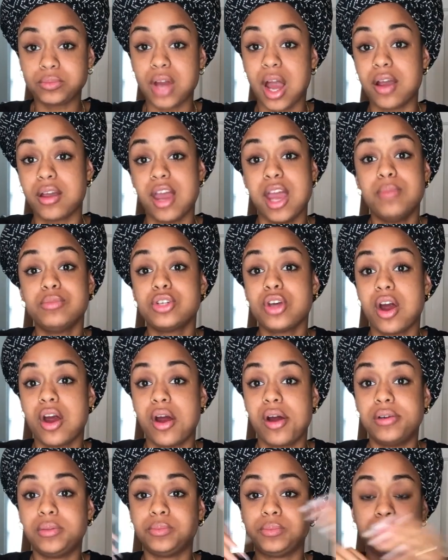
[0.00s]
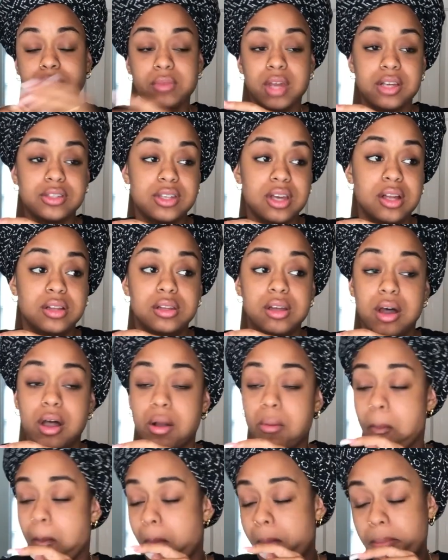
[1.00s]
I came to her. I said,
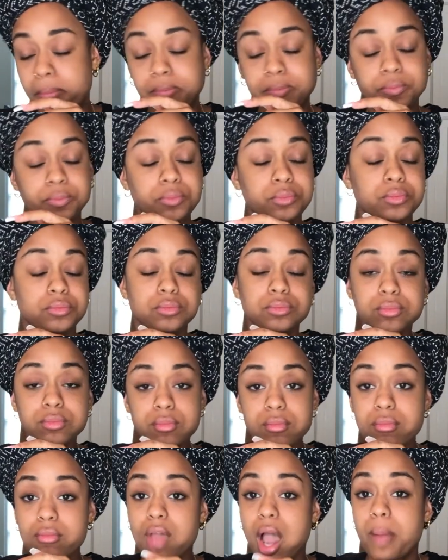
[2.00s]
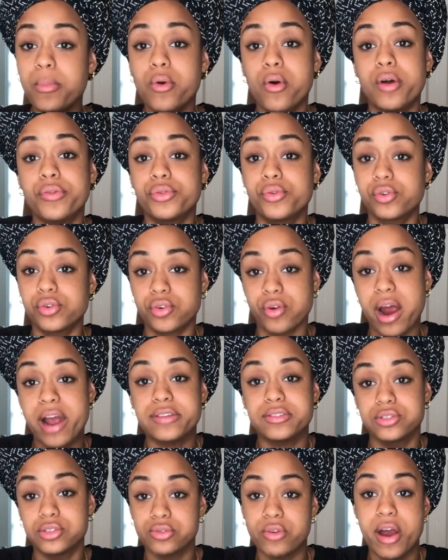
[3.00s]
look, I'm going through a
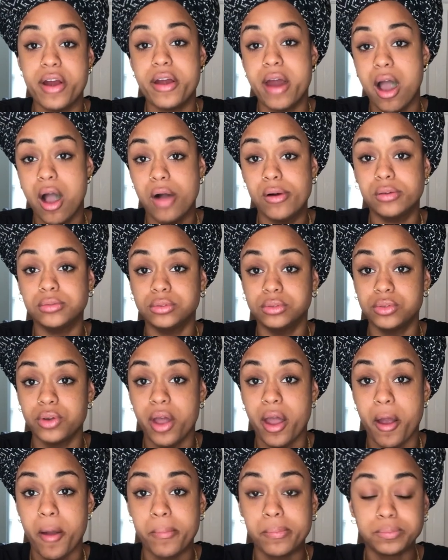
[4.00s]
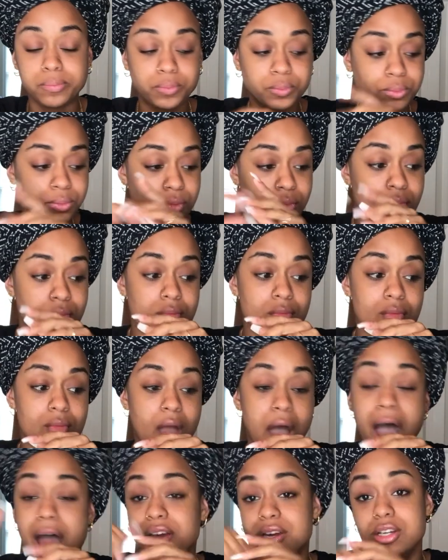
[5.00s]
crisis right now, okay?
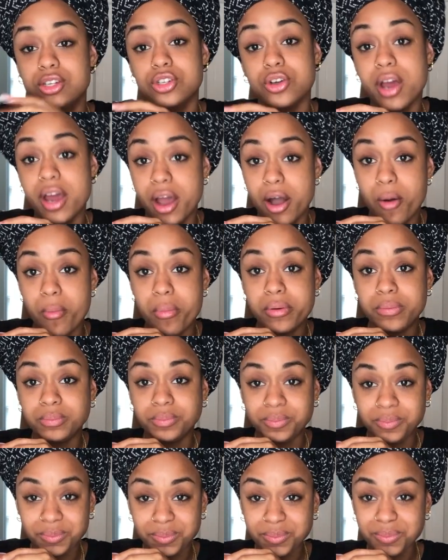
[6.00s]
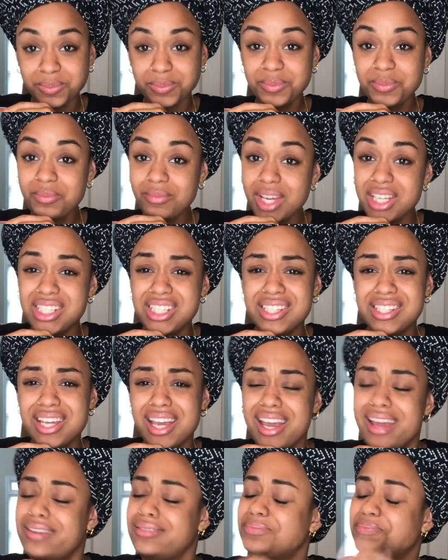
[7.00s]
I need your help. She
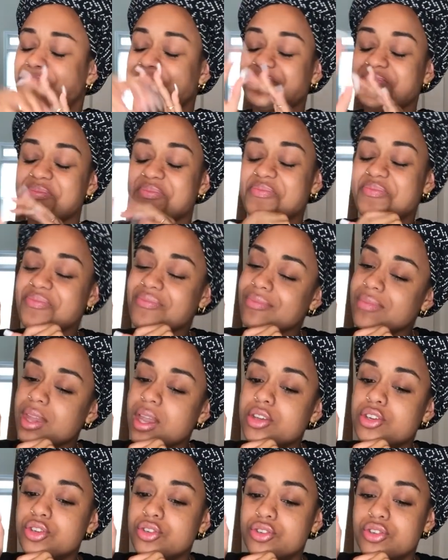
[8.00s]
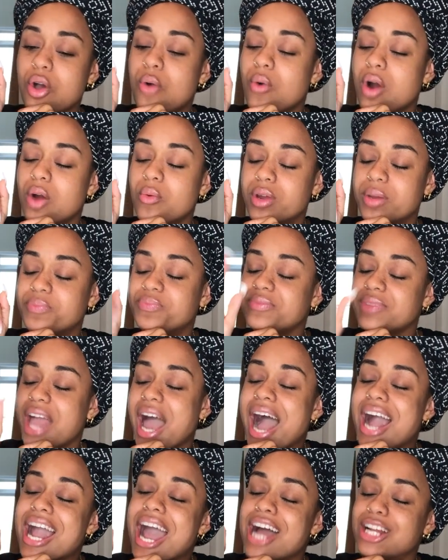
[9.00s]
said, don't worry,
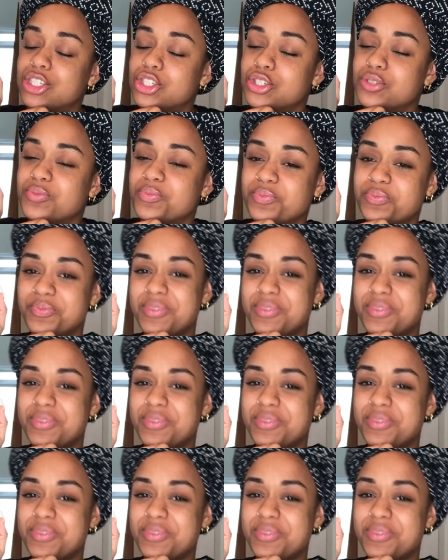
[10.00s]
I got you.